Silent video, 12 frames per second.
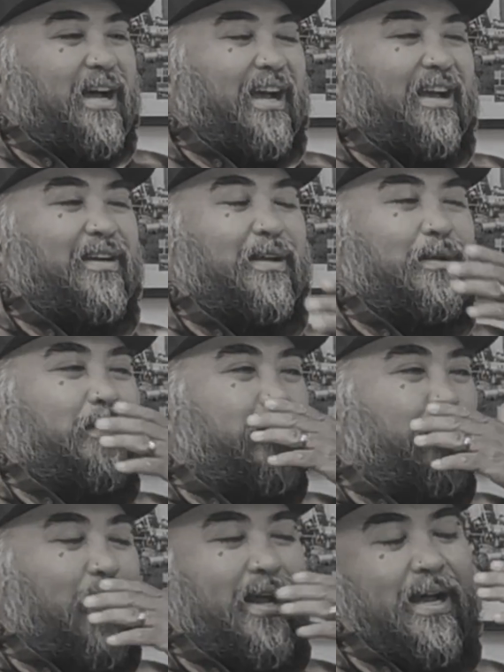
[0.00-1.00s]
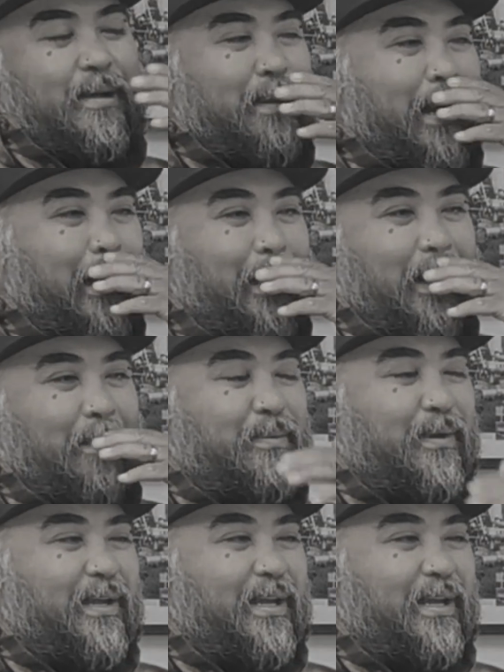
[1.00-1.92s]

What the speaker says: I got sweat on my upper